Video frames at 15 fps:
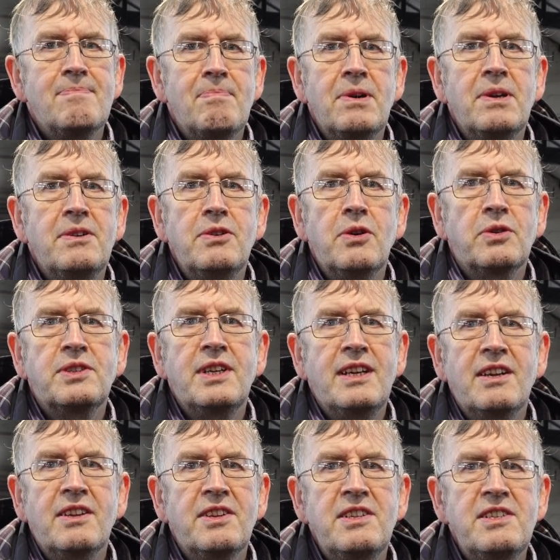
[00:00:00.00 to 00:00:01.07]
but not in
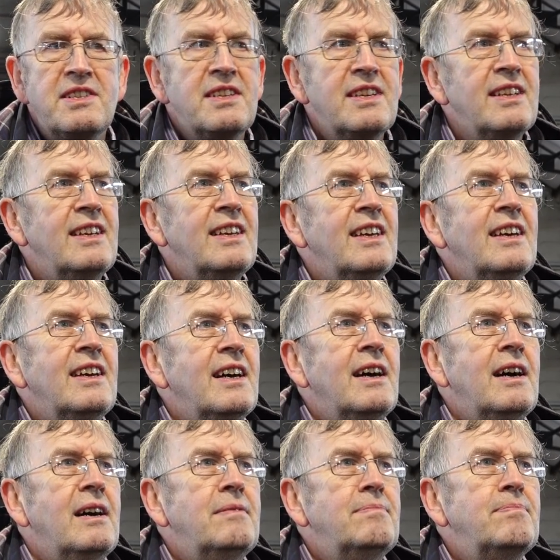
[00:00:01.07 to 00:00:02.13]
others,
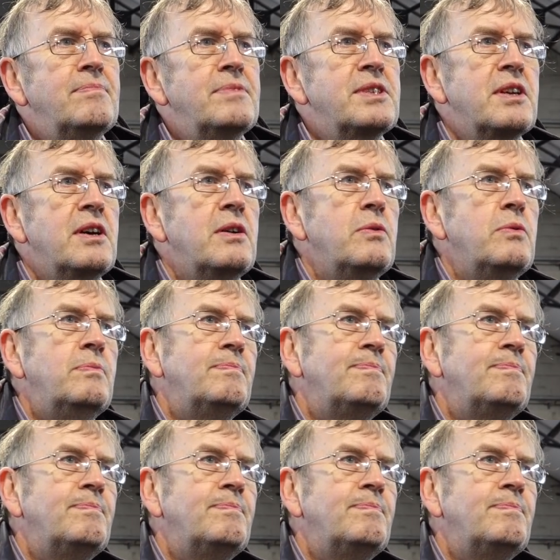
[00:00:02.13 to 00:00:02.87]
so